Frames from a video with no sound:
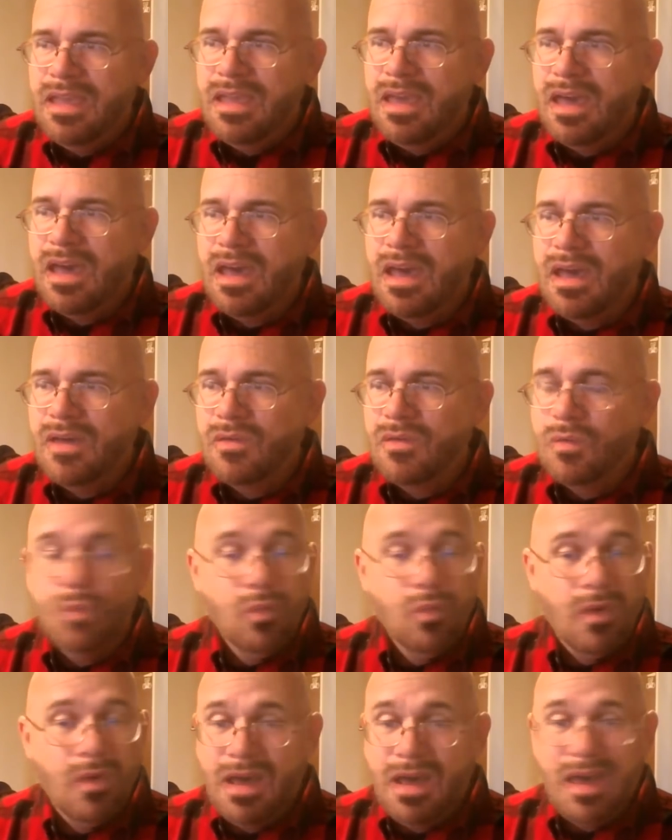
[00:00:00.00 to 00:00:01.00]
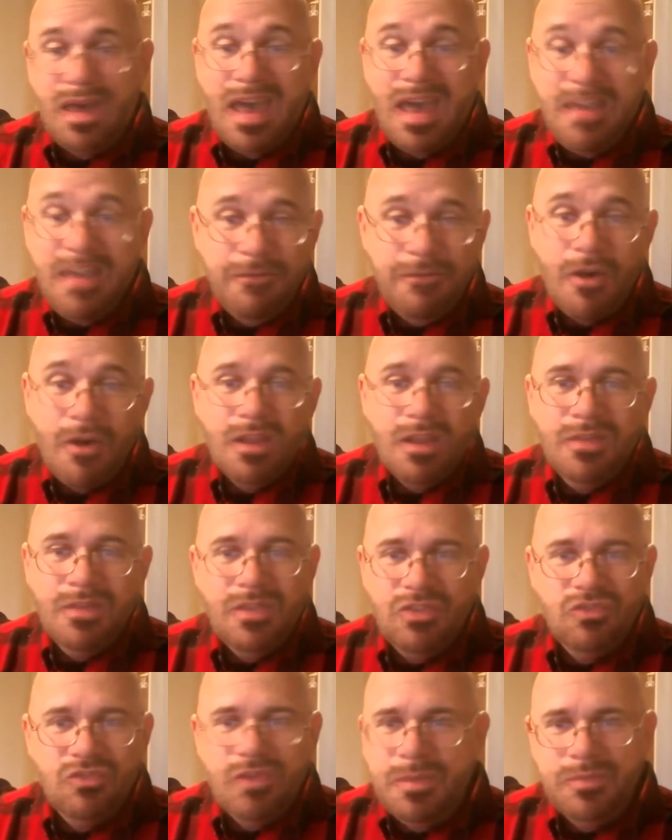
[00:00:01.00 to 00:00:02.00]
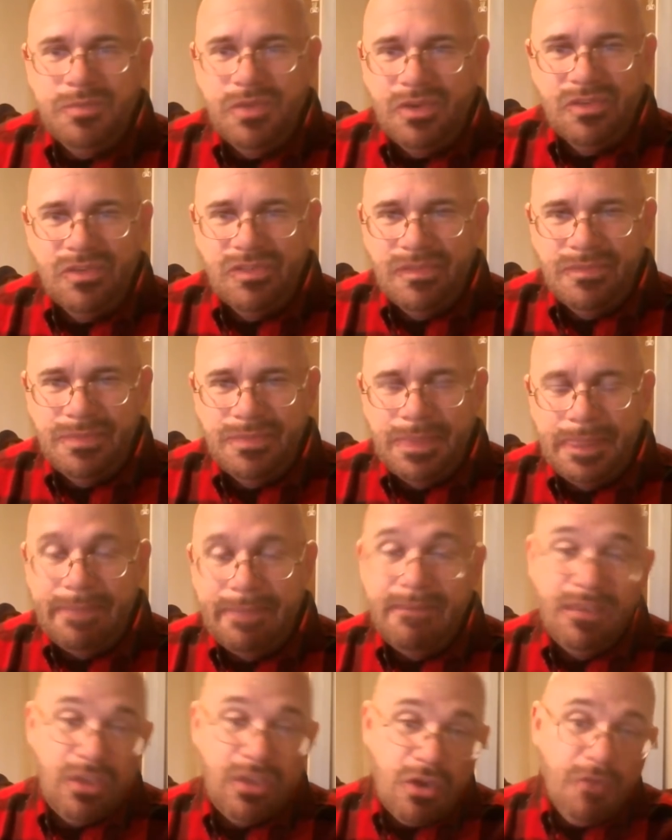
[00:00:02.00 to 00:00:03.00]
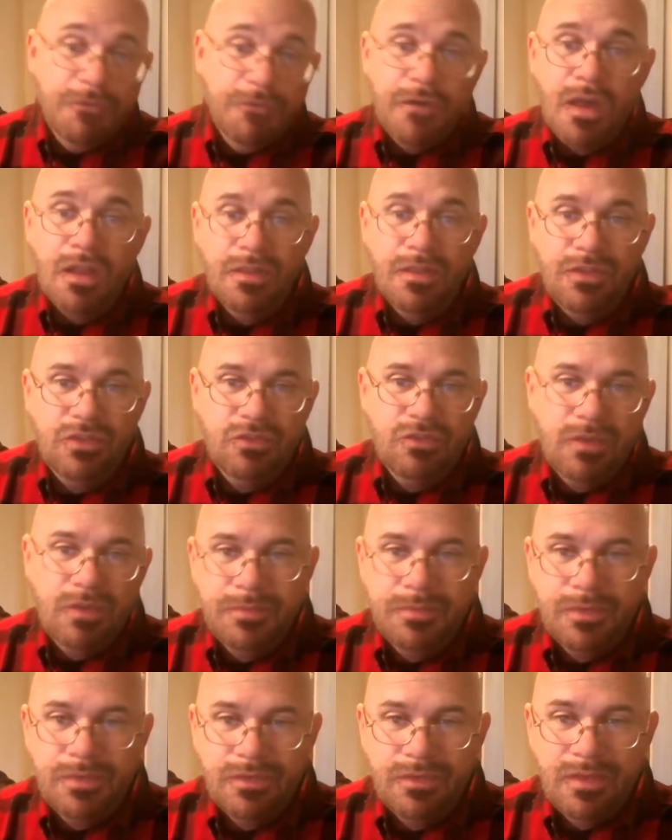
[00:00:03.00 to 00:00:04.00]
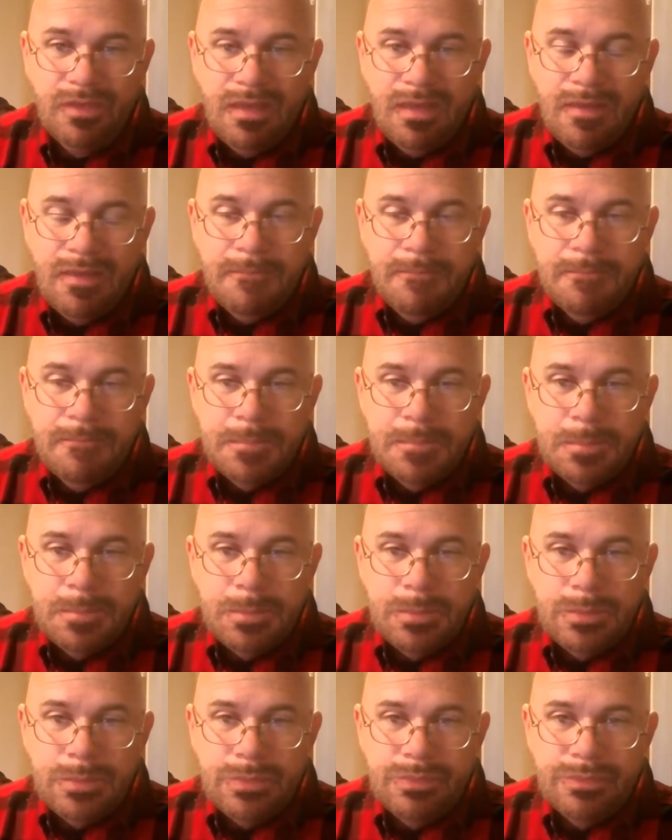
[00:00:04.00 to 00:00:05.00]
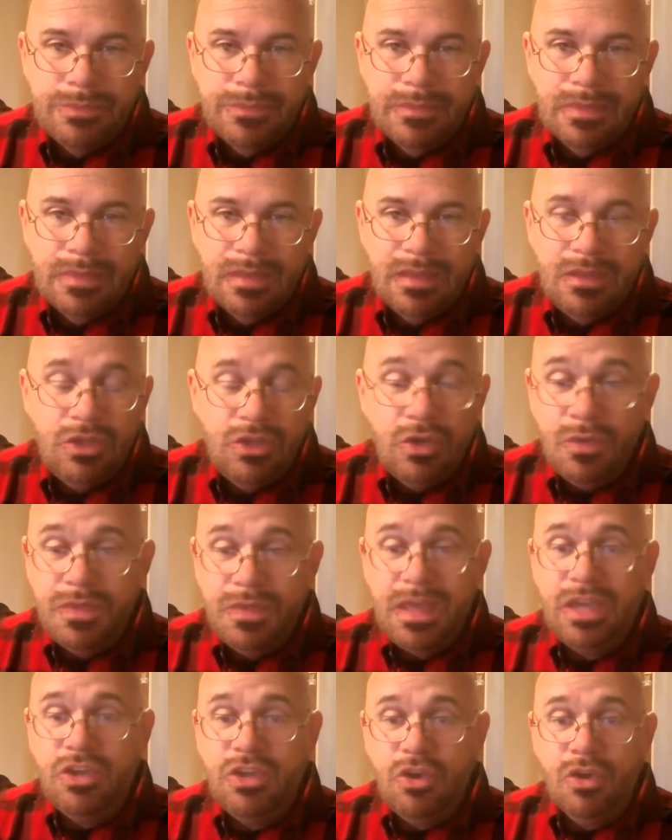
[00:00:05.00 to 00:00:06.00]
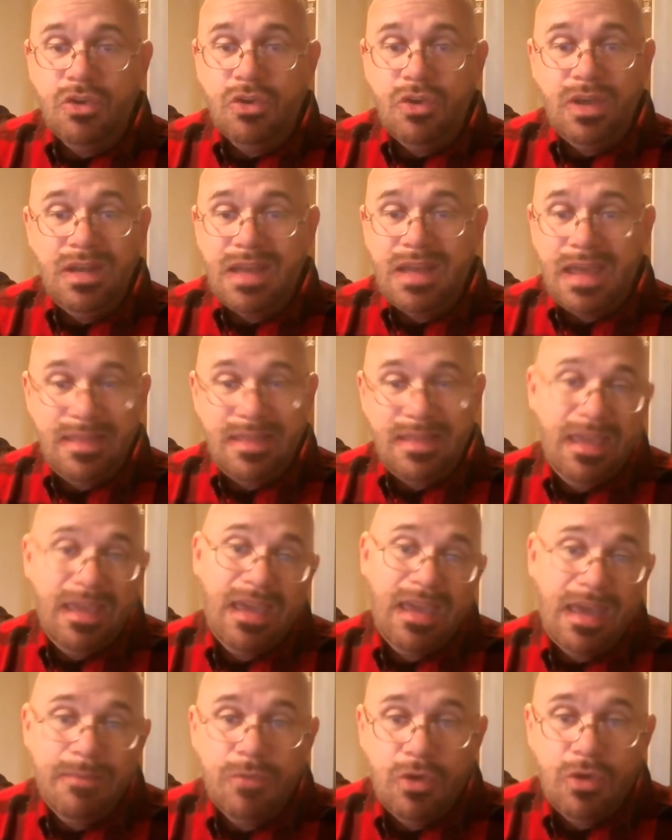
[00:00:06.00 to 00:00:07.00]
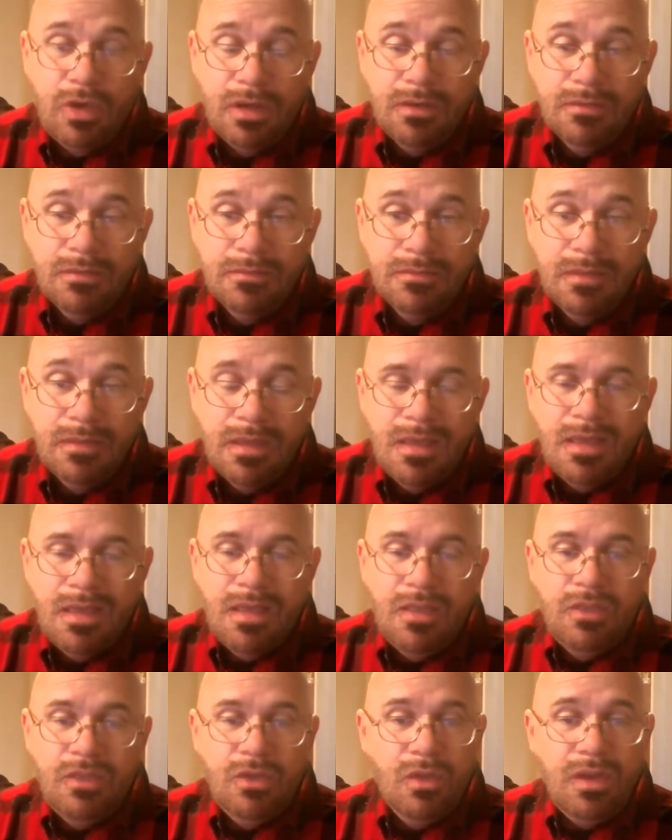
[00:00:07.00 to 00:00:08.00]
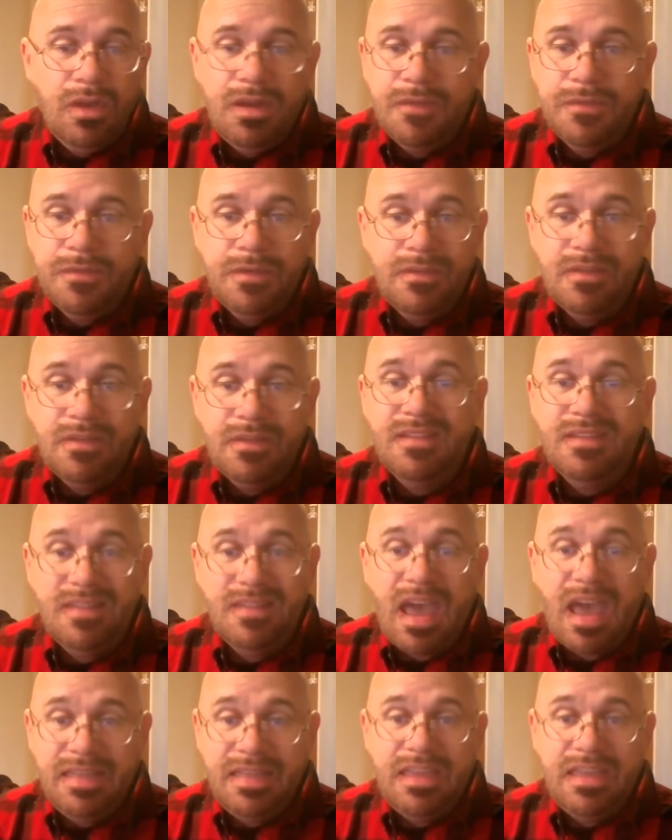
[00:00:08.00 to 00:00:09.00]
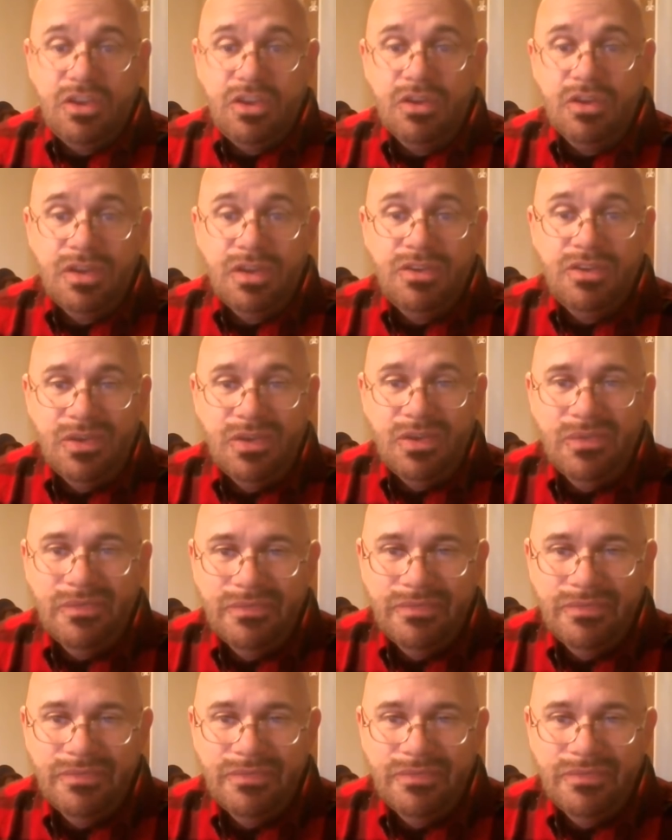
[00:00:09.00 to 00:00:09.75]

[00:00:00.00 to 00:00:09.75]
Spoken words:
I follow the scriptures. You follow the scriptures. You think you're good, and I think I'm good. The only difference is I think you're good too.